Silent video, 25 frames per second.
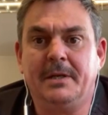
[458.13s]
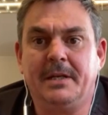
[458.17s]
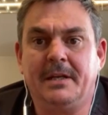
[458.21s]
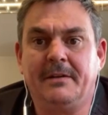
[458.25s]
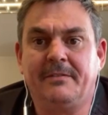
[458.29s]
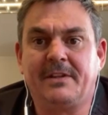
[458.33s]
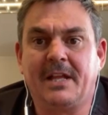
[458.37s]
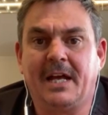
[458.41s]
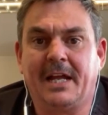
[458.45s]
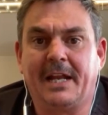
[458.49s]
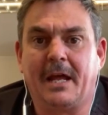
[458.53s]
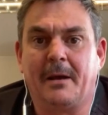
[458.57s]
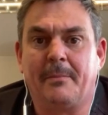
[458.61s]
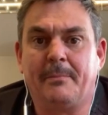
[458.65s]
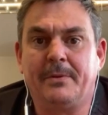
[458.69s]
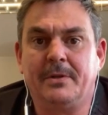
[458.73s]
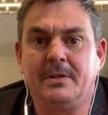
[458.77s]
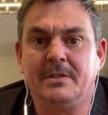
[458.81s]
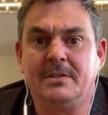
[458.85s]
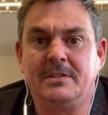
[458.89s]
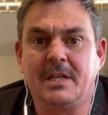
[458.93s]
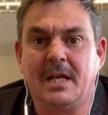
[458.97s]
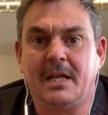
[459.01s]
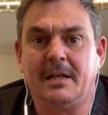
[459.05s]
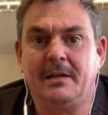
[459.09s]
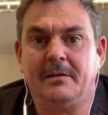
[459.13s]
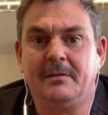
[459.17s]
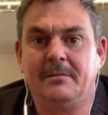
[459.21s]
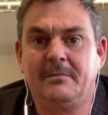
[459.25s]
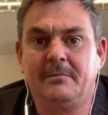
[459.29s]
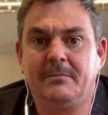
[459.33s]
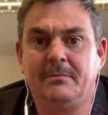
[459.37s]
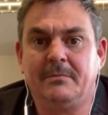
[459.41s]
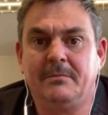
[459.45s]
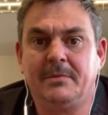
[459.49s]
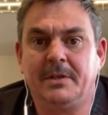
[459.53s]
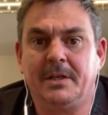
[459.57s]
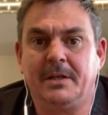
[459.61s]
And if that happens, then
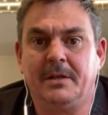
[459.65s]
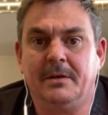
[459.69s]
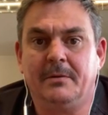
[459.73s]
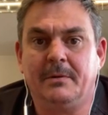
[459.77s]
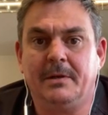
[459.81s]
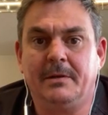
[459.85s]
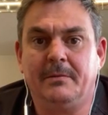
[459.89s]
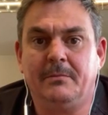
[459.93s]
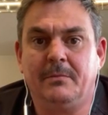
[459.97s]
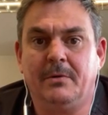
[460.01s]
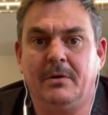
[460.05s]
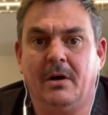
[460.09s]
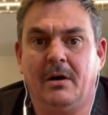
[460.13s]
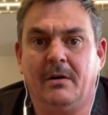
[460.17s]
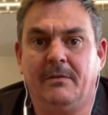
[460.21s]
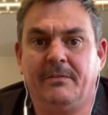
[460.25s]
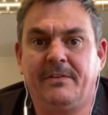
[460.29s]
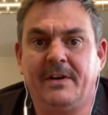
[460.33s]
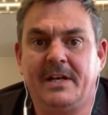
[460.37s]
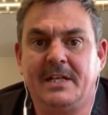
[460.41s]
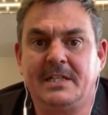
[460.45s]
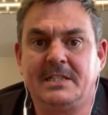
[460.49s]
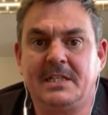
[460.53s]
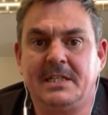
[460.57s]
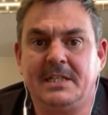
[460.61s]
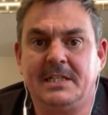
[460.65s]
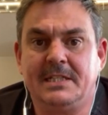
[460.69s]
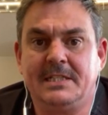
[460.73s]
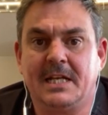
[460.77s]
we're all facing